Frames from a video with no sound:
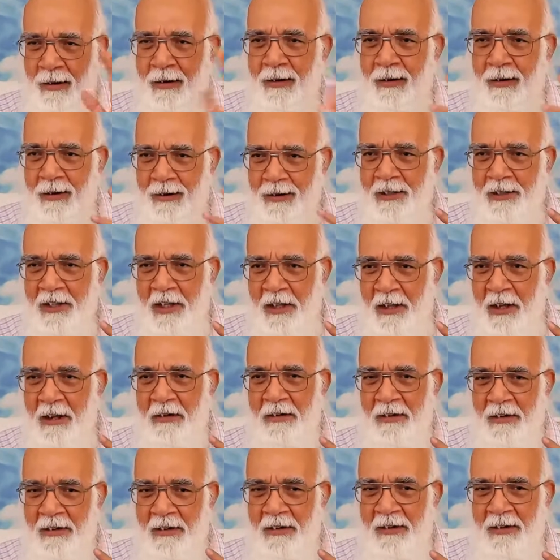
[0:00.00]
See that?
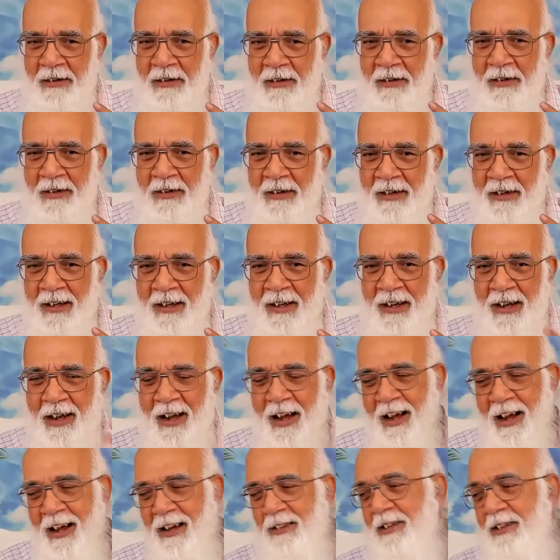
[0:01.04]

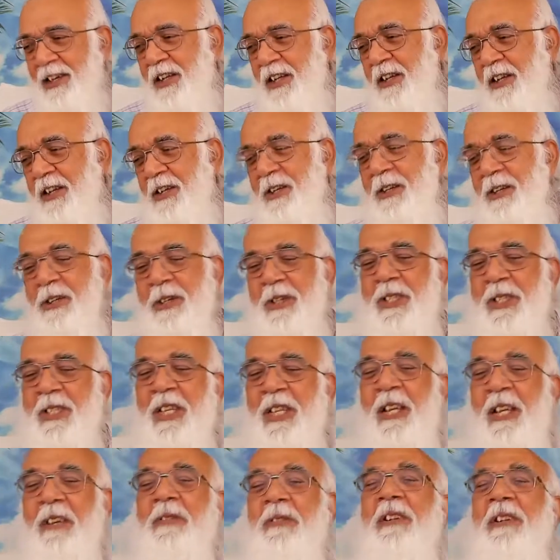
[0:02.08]
How are you, Stephen